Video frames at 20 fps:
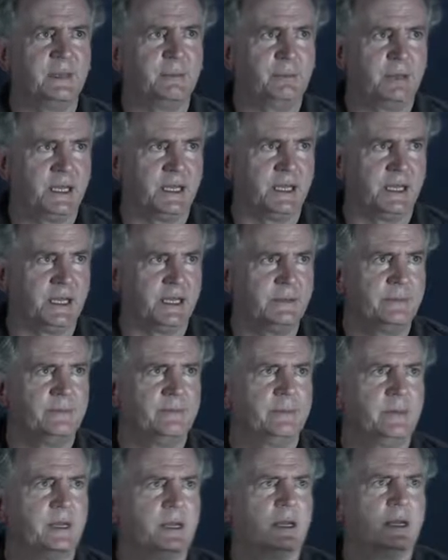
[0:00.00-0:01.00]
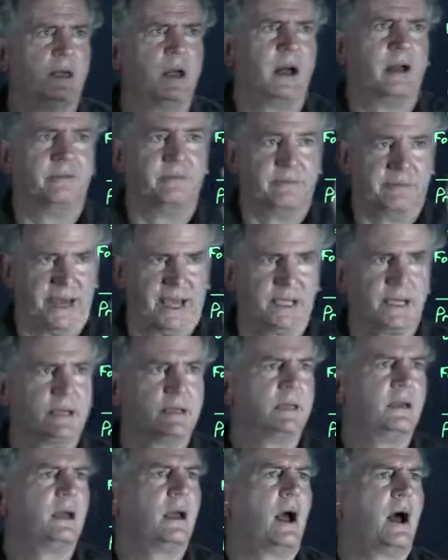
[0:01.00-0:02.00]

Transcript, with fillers: p, vec.